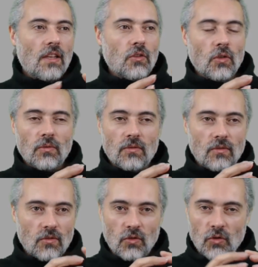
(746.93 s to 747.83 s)
you're
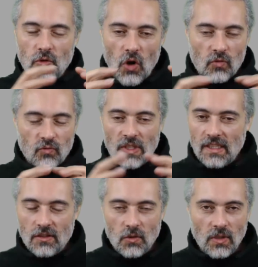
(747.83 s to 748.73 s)
not
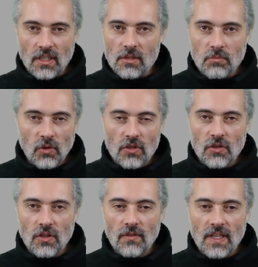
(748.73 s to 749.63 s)
really doing
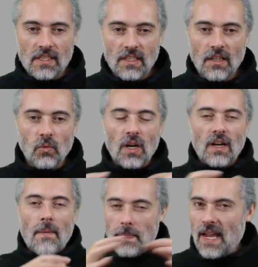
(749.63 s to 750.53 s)
exploratory or investigative work.